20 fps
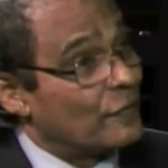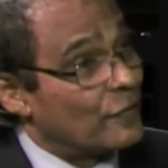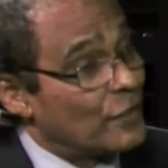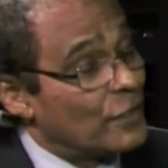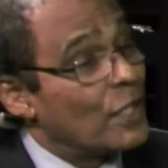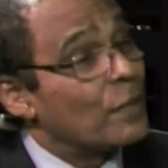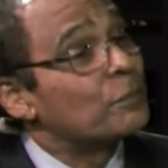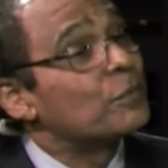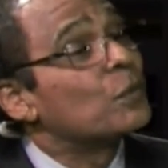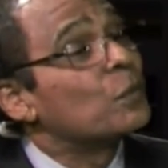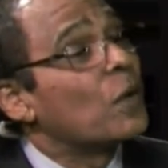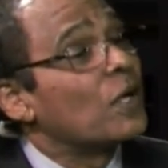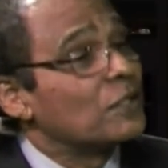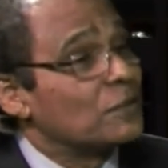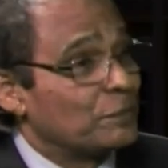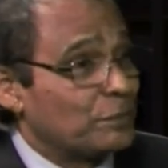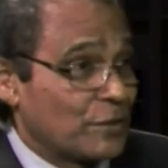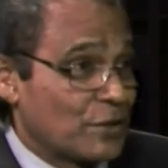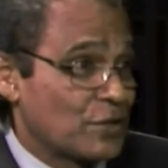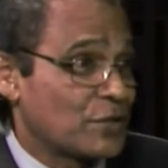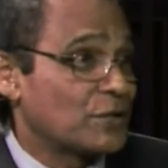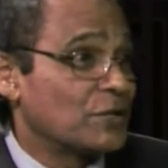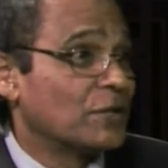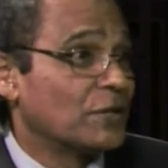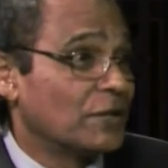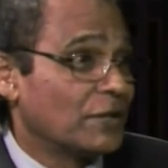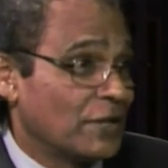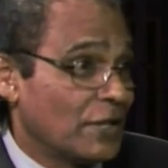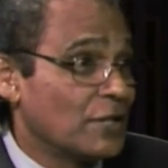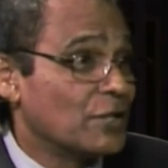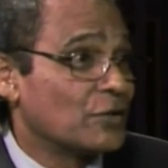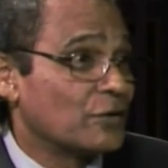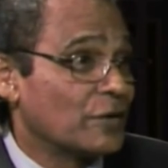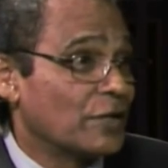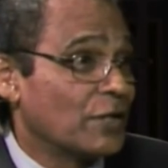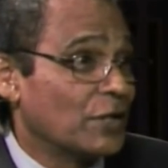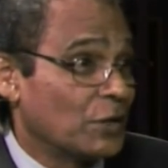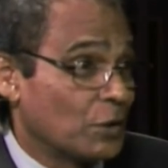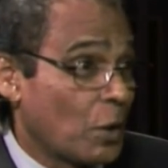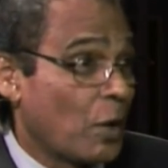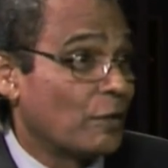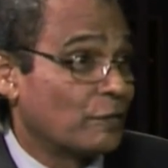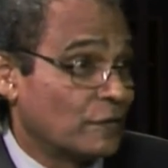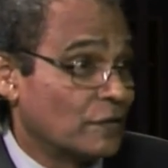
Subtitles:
#1 personal injury law firm